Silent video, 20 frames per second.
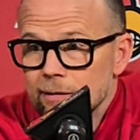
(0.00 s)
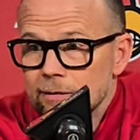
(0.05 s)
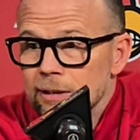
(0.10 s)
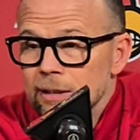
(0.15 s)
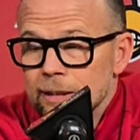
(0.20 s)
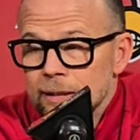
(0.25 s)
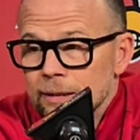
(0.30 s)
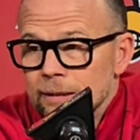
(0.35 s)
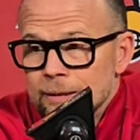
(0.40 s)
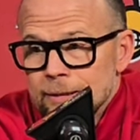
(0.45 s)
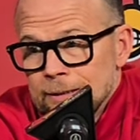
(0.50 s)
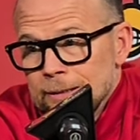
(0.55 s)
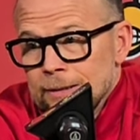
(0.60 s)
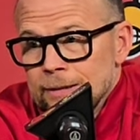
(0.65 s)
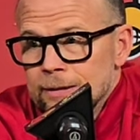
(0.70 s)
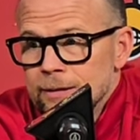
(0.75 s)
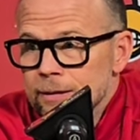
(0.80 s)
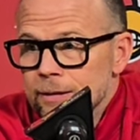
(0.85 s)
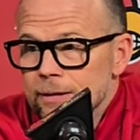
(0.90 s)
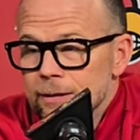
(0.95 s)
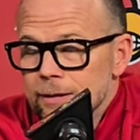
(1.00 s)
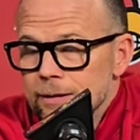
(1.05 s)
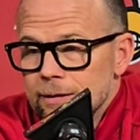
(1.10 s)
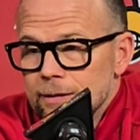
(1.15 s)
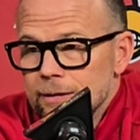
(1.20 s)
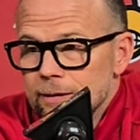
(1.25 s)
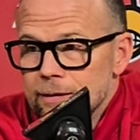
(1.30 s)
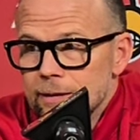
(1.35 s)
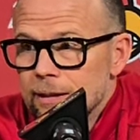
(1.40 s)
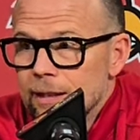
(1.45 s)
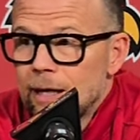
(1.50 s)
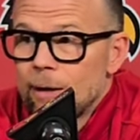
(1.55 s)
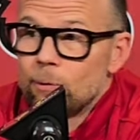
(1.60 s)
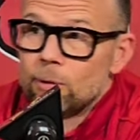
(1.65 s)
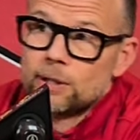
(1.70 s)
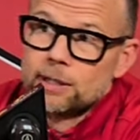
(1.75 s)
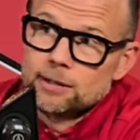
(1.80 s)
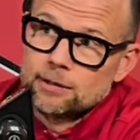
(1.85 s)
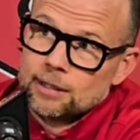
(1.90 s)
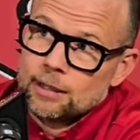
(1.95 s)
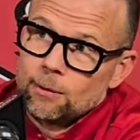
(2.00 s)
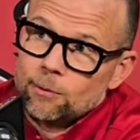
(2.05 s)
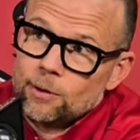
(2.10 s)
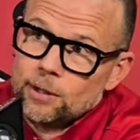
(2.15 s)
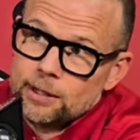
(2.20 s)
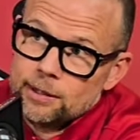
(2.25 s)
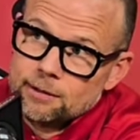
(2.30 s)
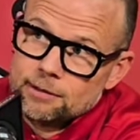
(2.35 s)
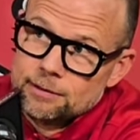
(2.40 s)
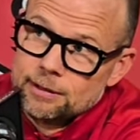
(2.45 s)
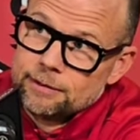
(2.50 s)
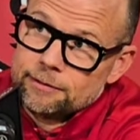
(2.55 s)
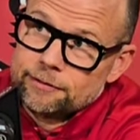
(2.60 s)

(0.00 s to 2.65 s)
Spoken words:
and I went,